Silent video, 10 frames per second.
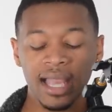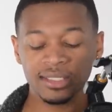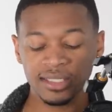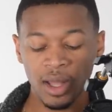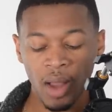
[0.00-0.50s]

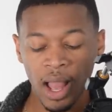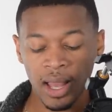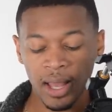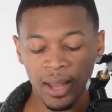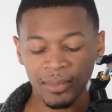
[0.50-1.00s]
And so,
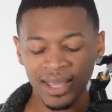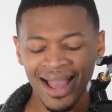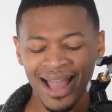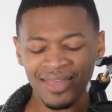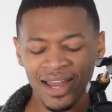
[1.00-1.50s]

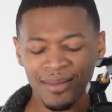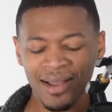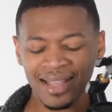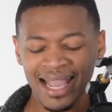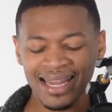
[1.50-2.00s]
yeah, I thought
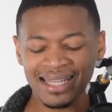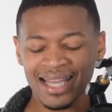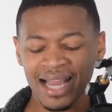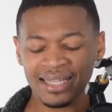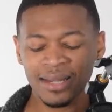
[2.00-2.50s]
about Kandi and
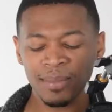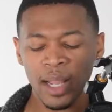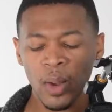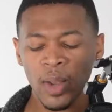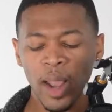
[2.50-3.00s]
Todd because I'm
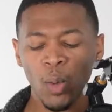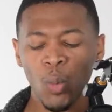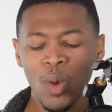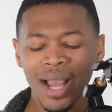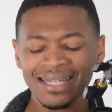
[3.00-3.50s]
like, okay,
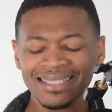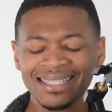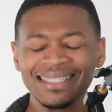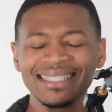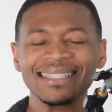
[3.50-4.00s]
what
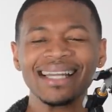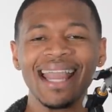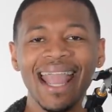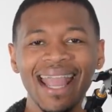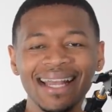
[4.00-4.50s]
does
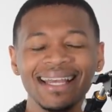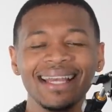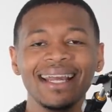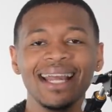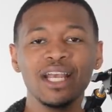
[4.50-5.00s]

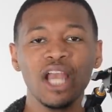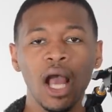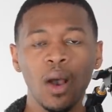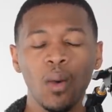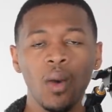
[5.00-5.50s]
Kandi
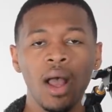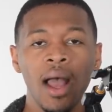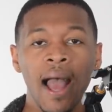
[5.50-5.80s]
know